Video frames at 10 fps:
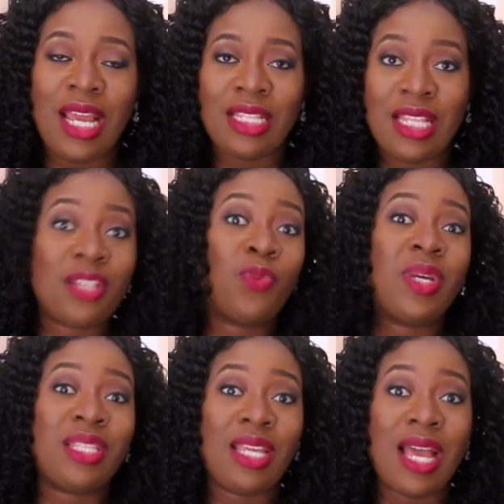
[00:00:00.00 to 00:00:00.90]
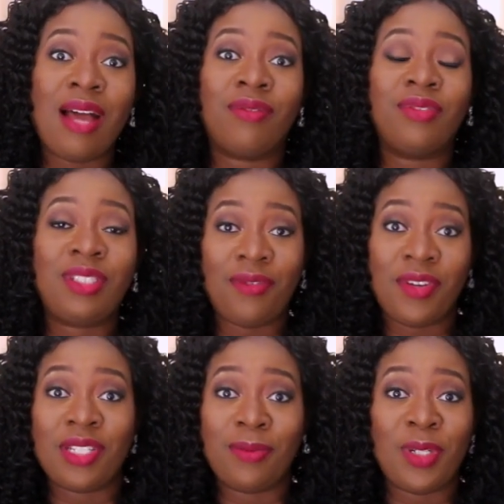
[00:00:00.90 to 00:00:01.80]
and that's when they have the
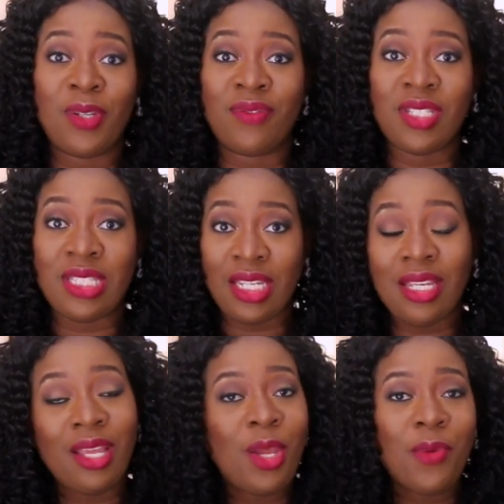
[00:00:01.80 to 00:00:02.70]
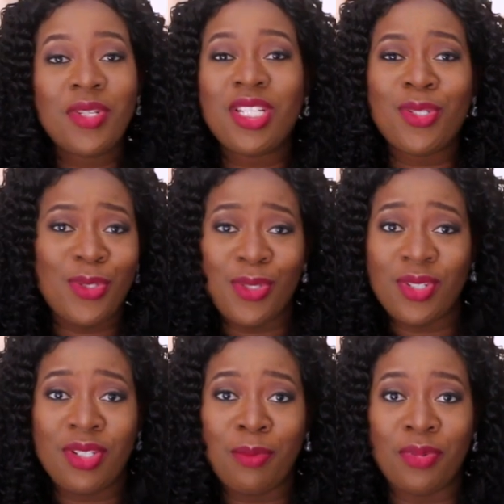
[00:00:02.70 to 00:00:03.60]
first meal of the day, which is
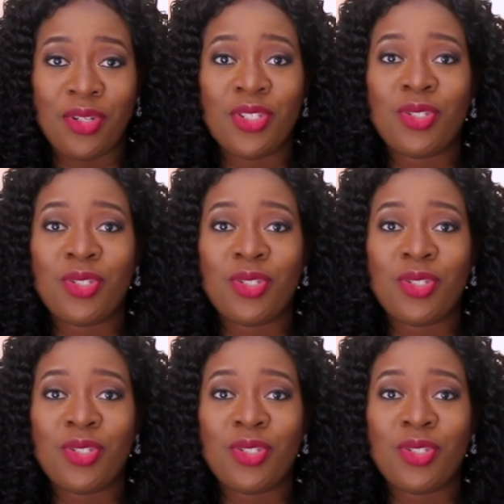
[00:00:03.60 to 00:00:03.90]
usually brunch.